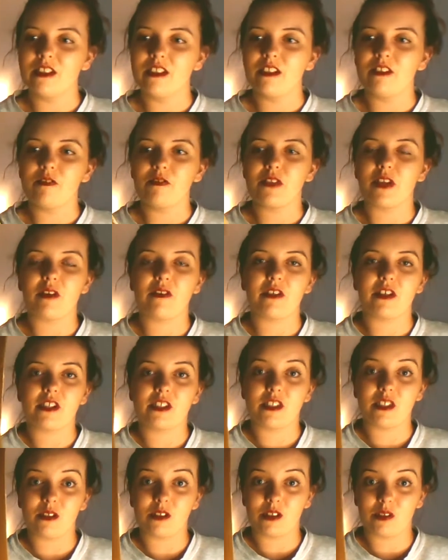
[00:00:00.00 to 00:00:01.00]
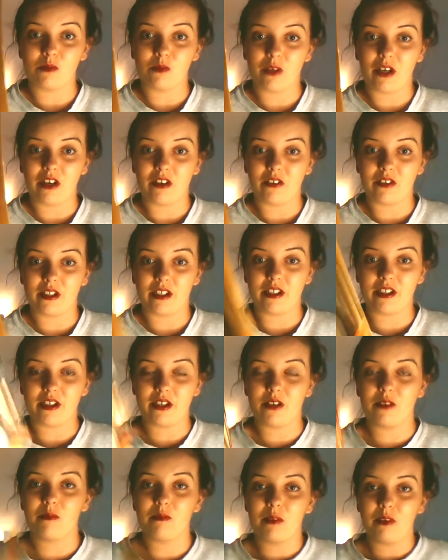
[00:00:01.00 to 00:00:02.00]
definitely see some wear on it
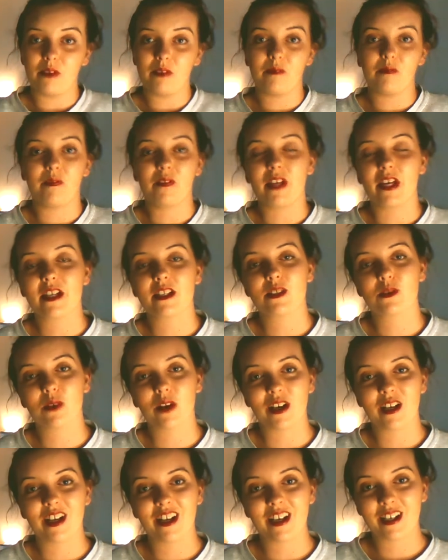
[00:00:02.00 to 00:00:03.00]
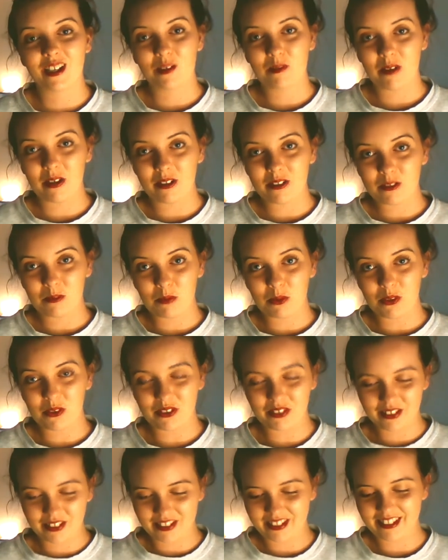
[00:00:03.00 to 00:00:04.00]
though, but that's what I like about
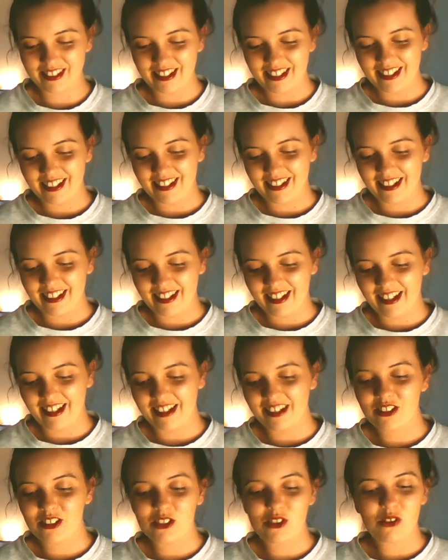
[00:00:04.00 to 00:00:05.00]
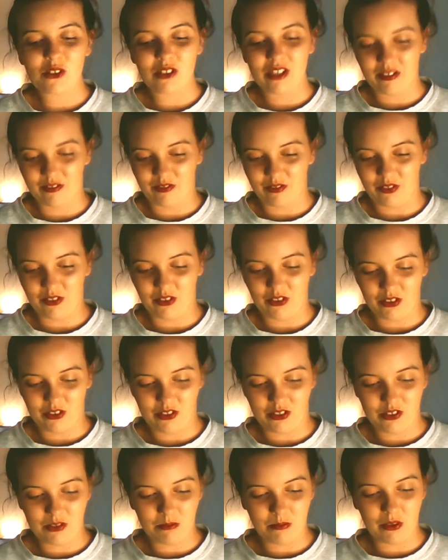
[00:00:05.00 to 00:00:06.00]
books. I do love a
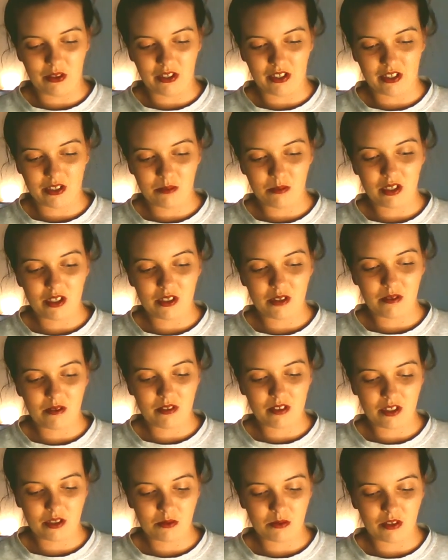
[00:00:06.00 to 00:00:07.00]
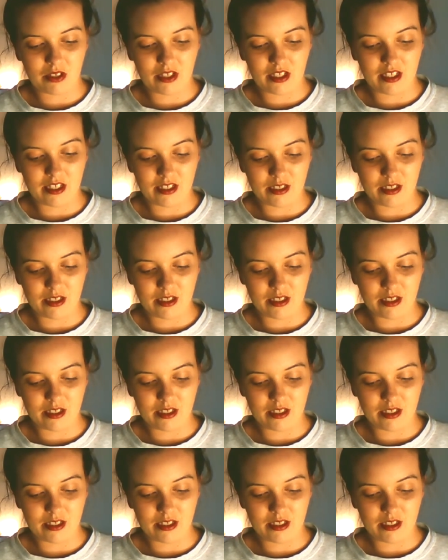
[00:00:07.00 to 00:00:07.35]
good book, especially when this one is